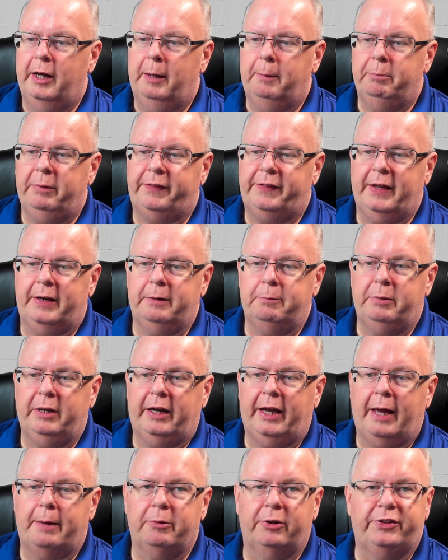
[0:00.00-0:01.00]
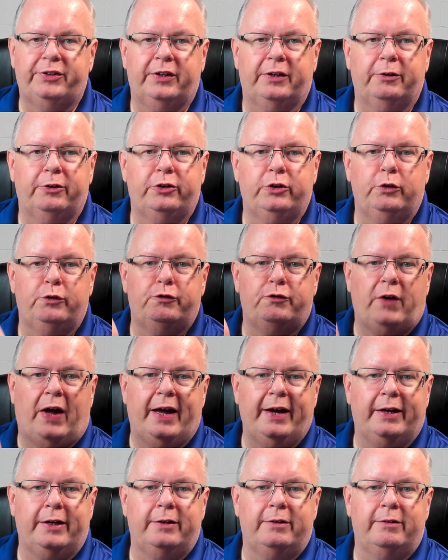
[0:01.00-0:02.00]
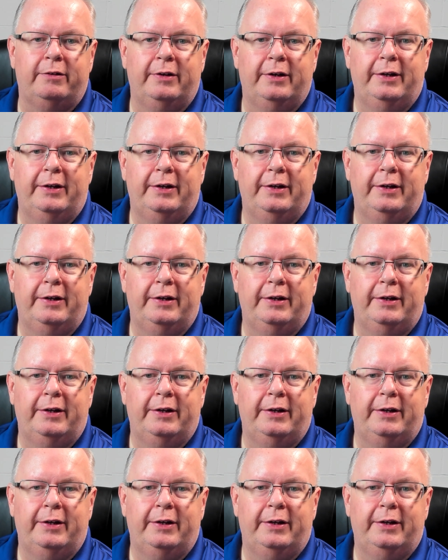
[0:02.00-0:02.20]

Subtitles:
but then being able to do fine